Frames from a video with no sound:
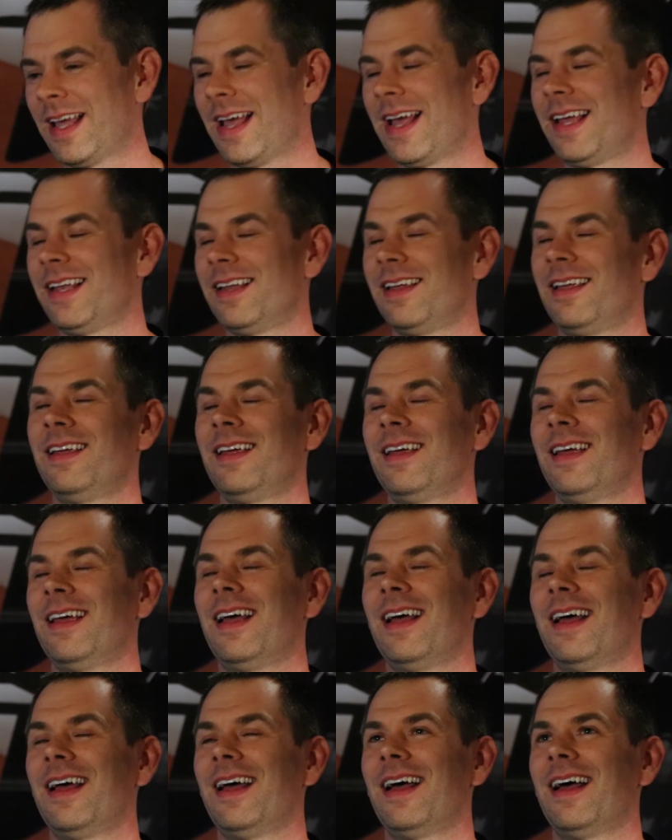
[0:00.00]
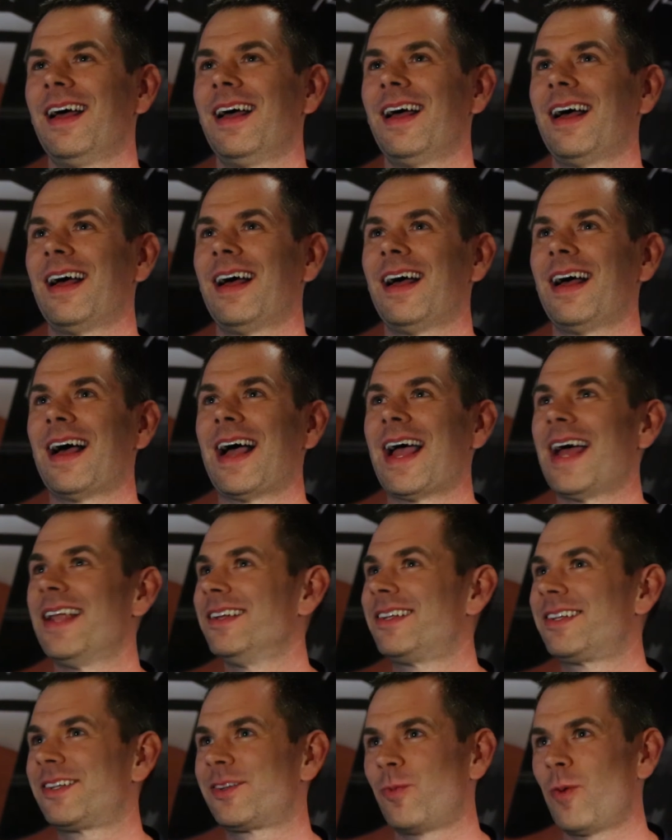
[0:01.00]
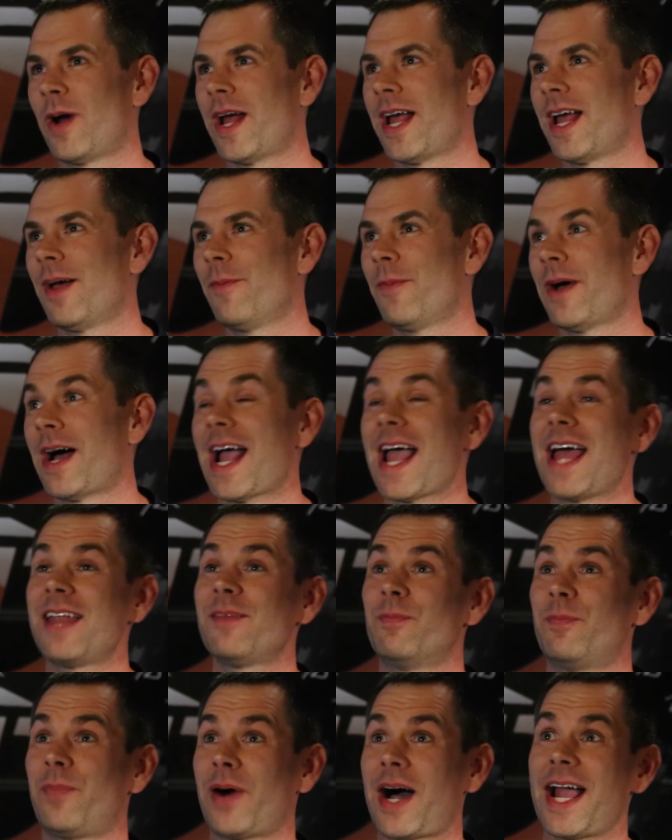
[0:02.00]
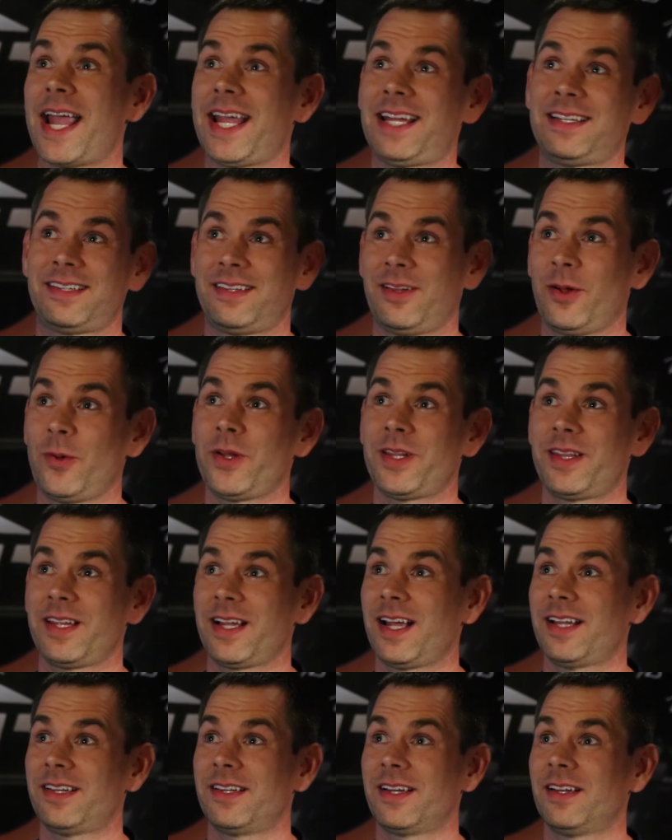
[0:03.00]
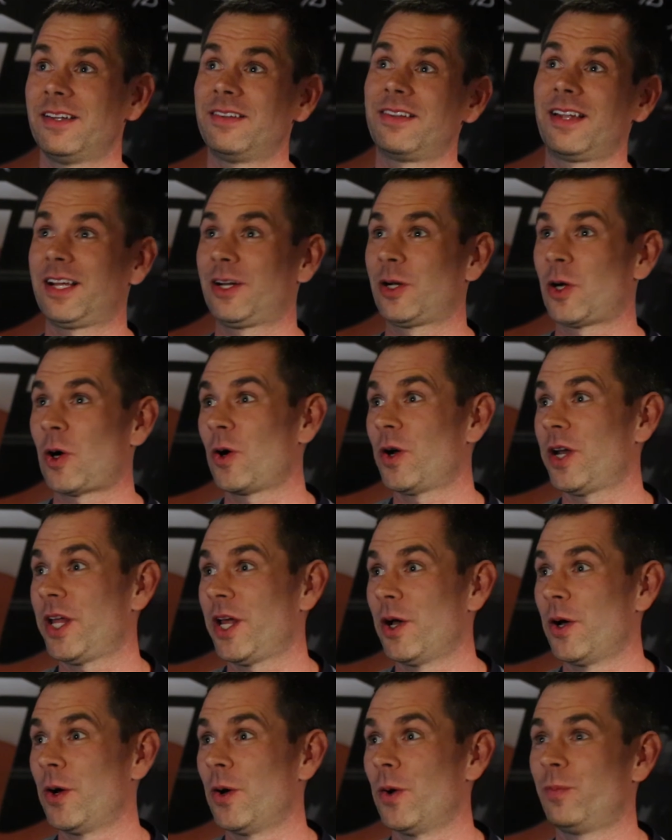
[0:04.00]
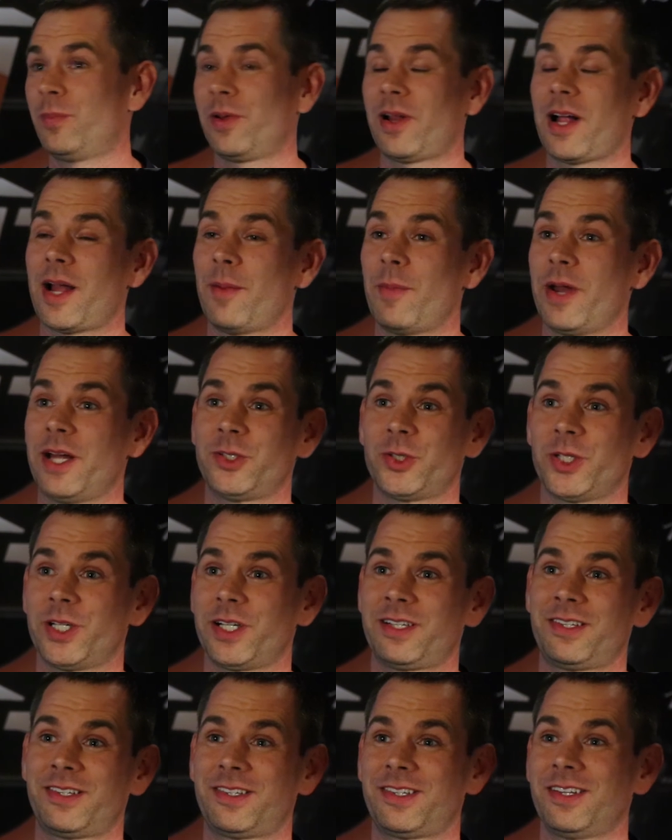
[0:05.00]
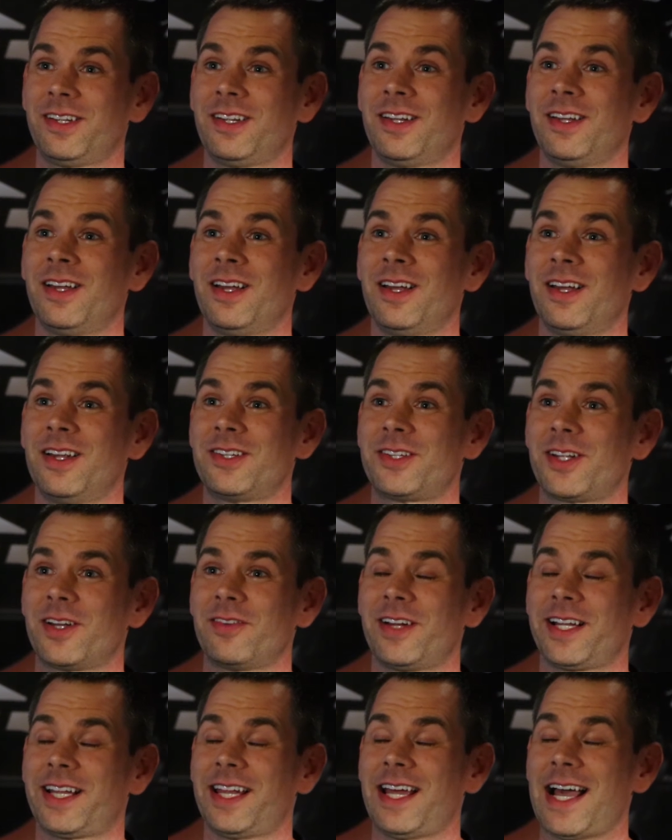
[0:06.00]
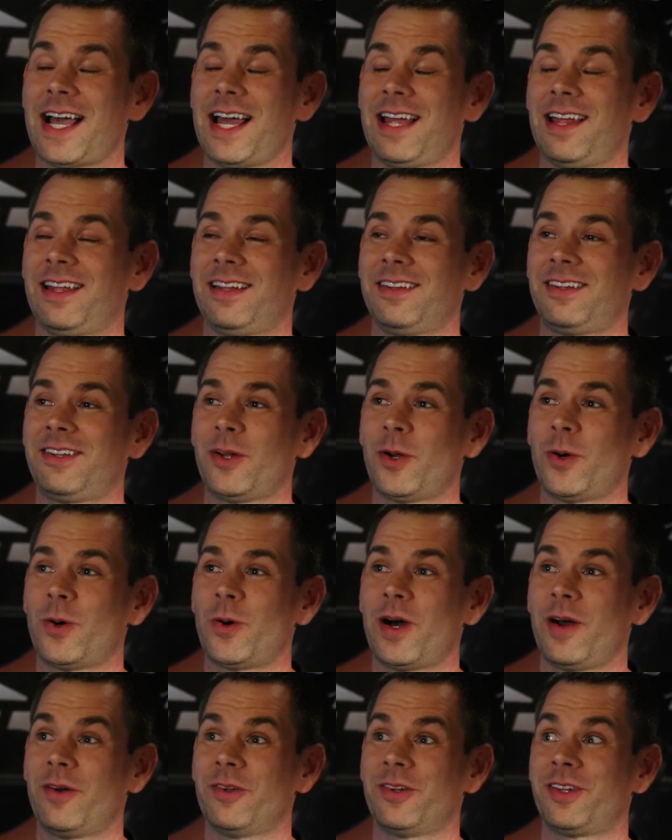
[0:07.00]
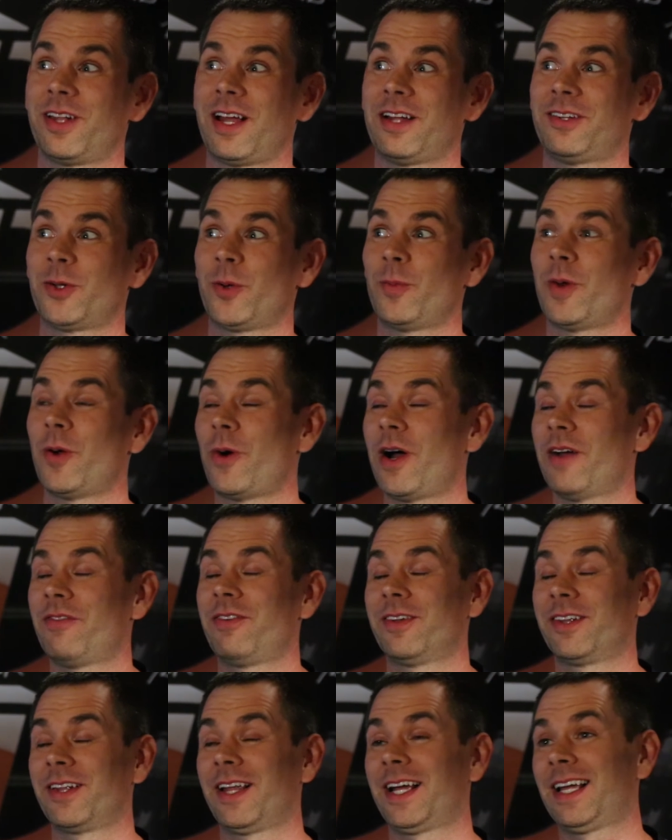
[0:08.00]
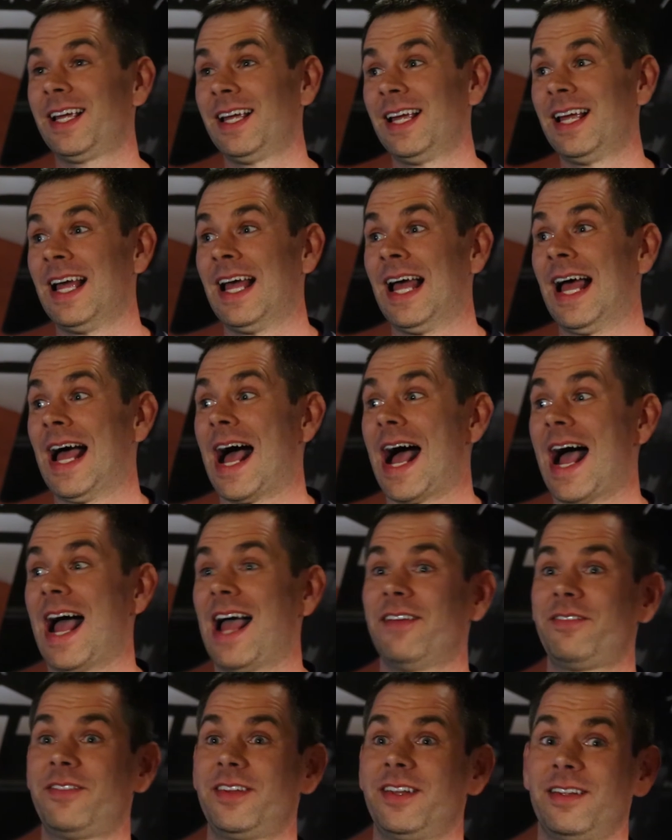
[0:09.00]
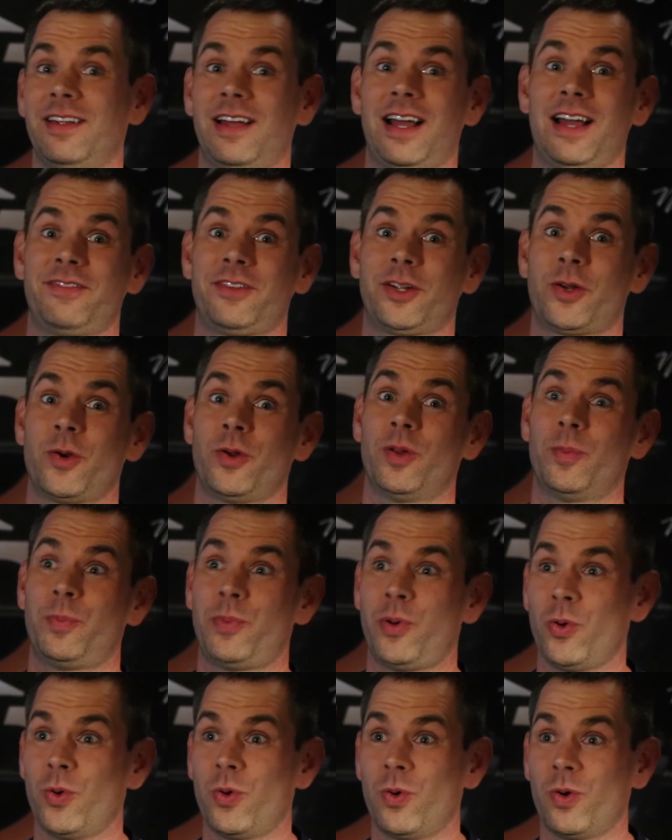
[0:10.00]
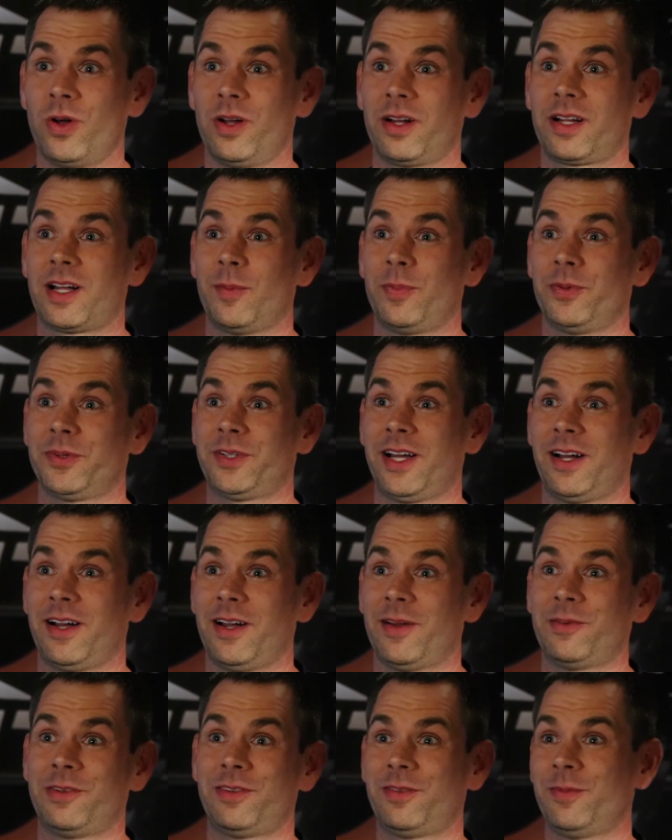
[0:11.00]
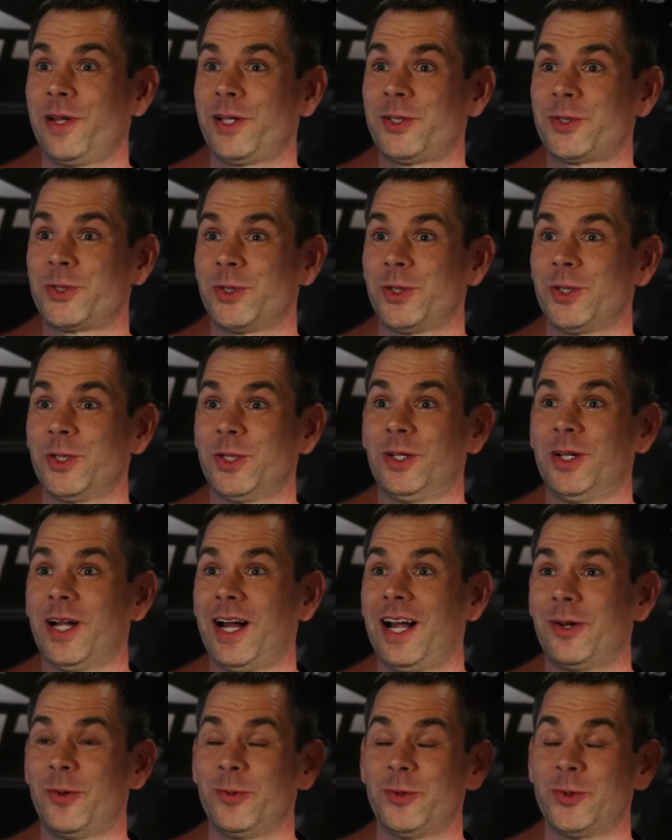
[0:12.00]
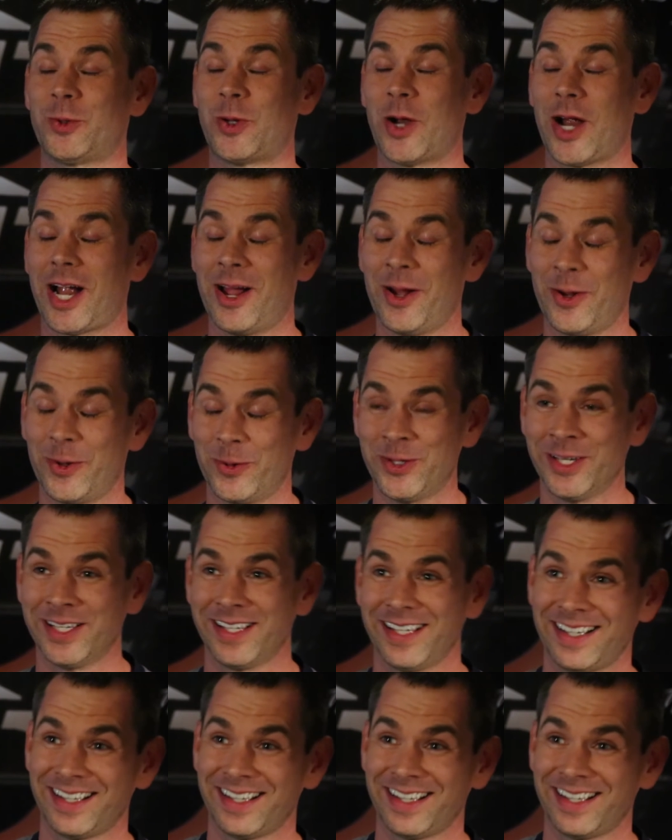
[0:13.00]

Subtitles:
And I hadn't swam, I hadn't biked. The only thing I'd done is like cardio, plyometrics, stuff like that. And so I told my wife, I was like, I have to go to the pool a couple times, make sure I don't drown.